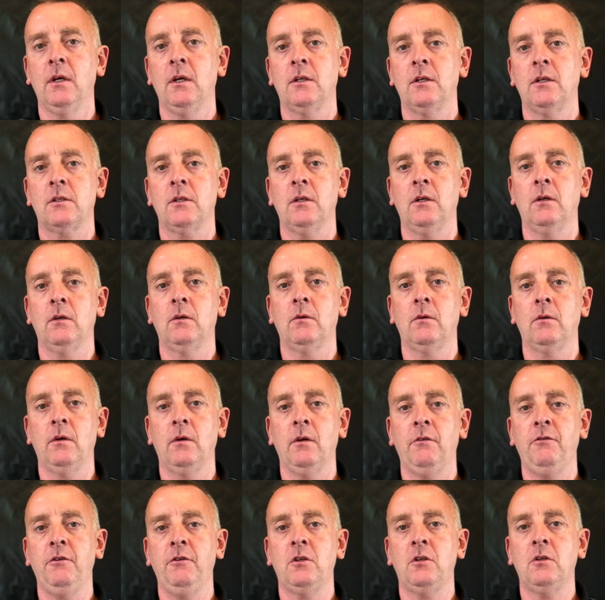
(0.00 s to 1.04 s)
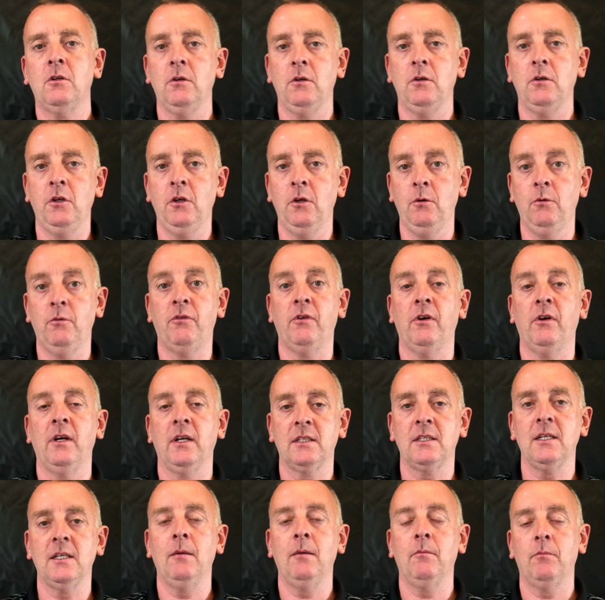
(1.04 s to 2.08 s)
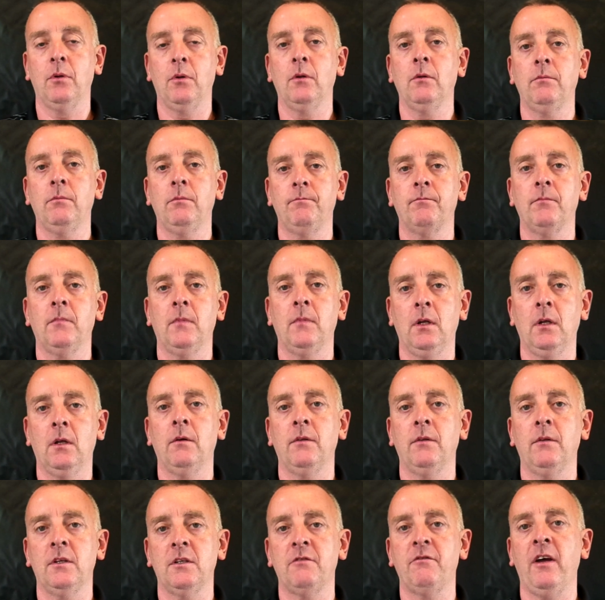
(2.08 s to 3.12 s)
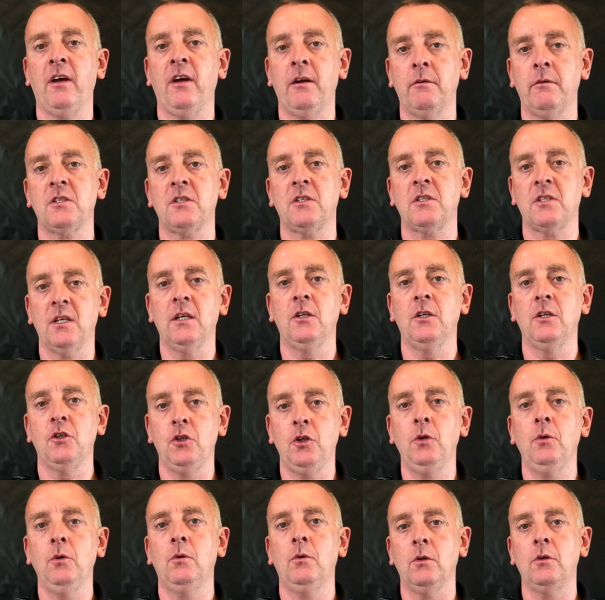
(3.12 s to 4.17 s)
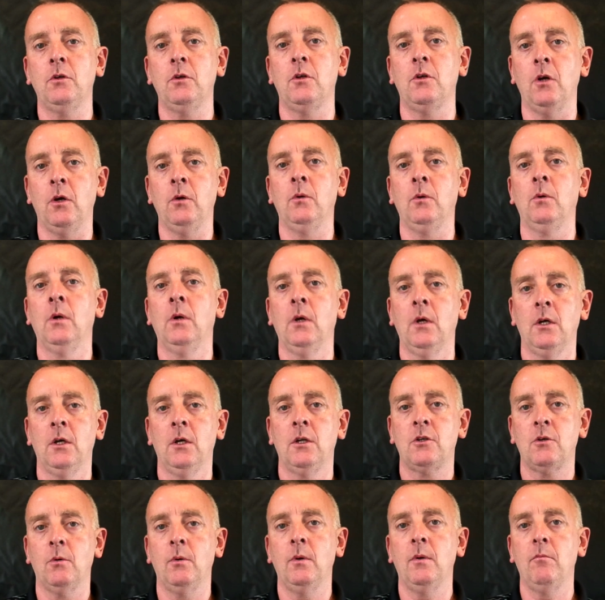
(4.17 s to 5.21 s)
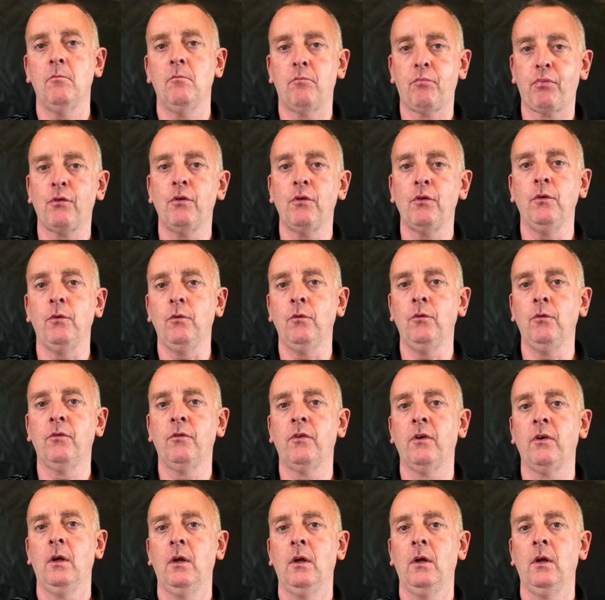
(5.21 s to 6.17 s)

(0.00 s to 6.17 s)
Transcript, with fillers: So if you took you, for example, you know, there's various things you could do to improve